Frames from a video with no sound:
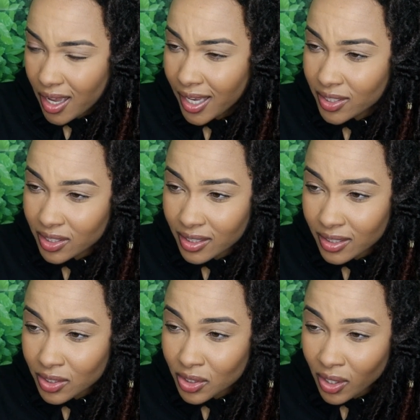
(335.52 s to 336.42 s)
he just
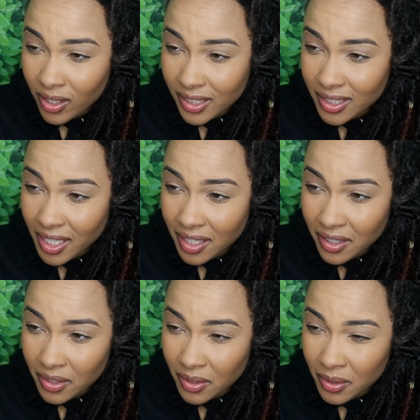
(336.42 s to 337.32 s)
looks strong as
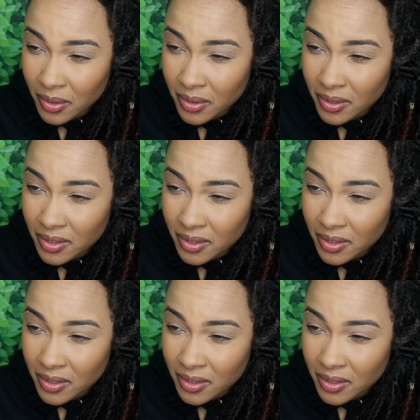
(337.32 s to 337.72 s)
hell.